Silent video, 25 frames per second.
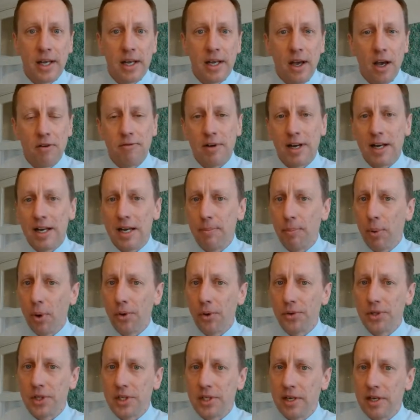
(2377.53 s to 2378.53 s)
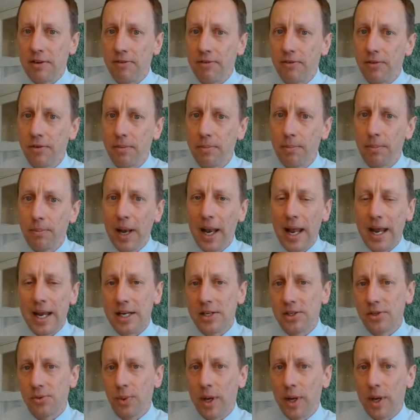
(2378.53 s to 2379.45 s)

a really positive place.